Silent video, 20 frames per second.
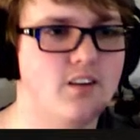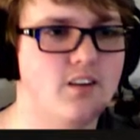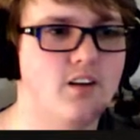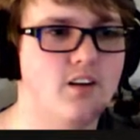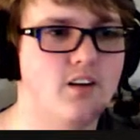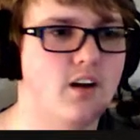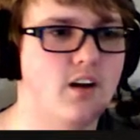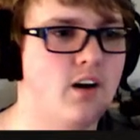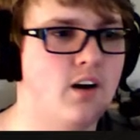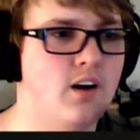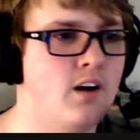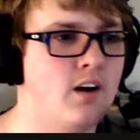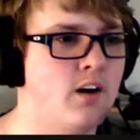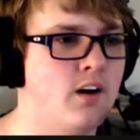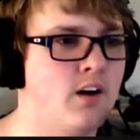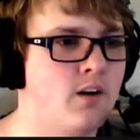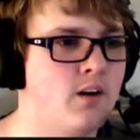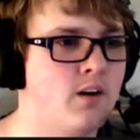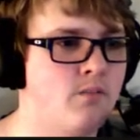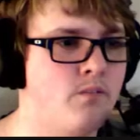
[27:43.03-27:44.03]

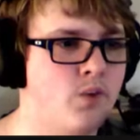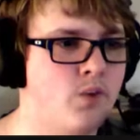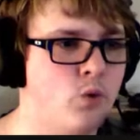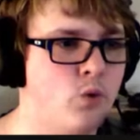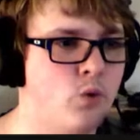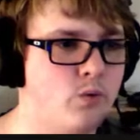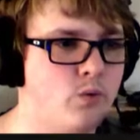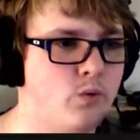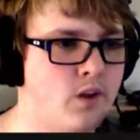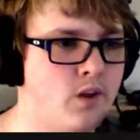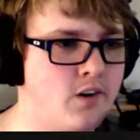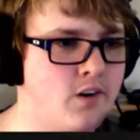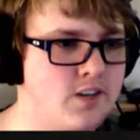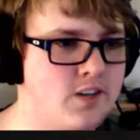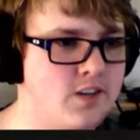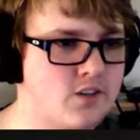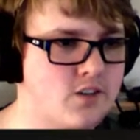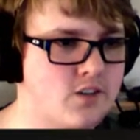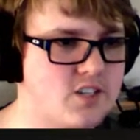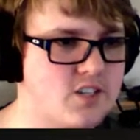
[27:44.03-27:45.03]
Oh, another
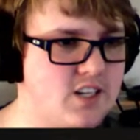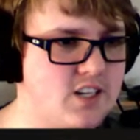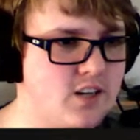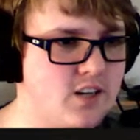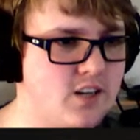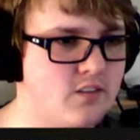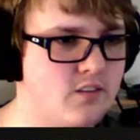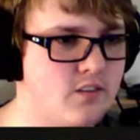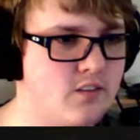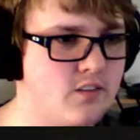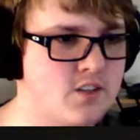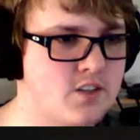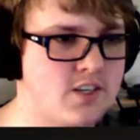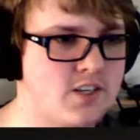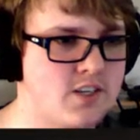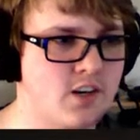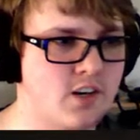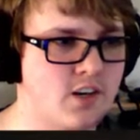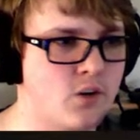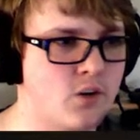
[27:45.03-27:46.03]
DLC. This is
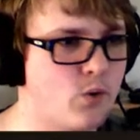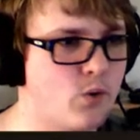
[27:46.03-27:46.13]
the Underworld